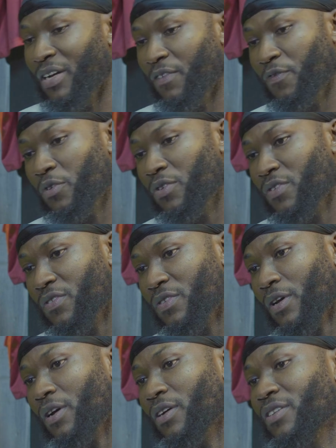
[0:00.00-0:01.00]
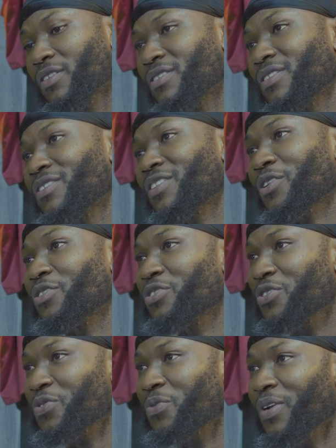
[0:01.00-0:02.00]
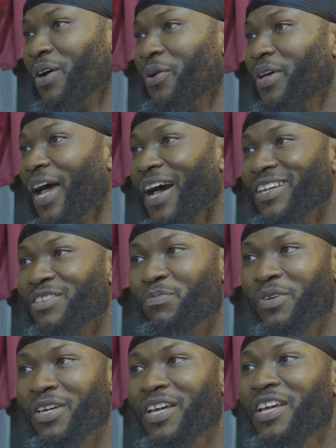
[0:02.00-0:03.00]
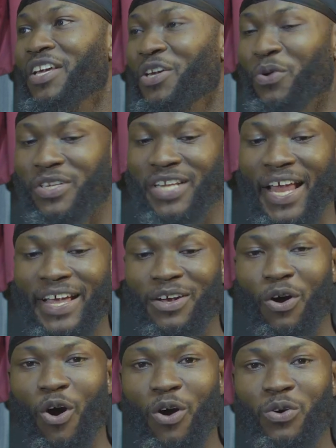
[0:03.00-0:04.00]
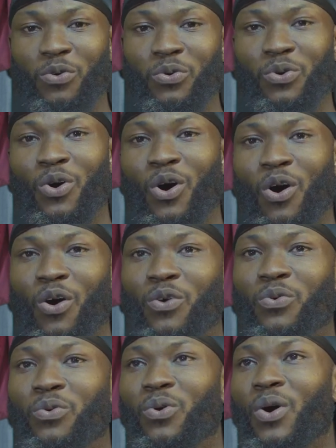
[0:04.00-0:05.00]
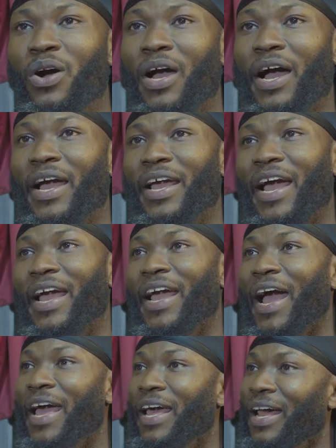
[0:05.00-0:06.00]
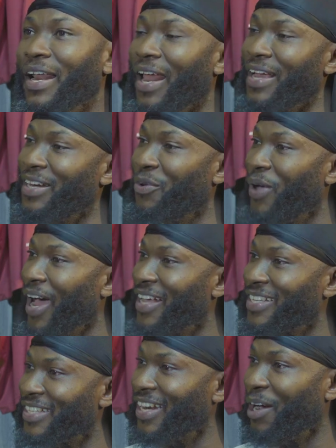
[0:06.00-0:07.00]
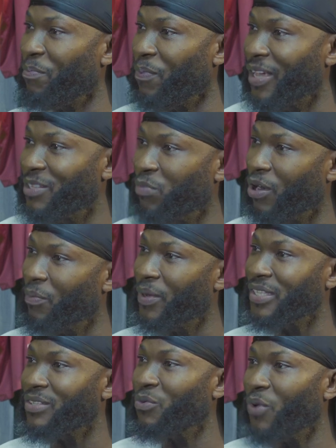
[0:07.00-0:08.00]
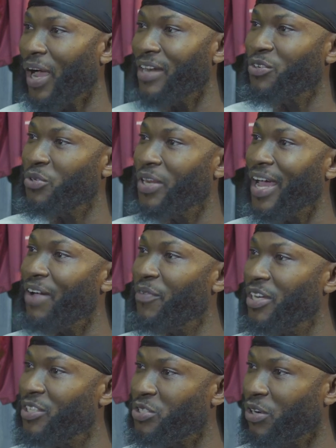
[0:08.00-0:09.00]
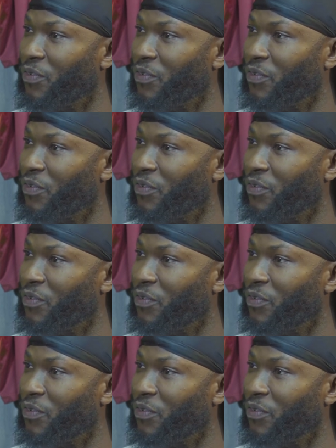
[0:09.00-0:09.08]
is in secondary school now. He asked me. He was like, Uncle. I like the way Arsenal plays ball, but do they have any trophy?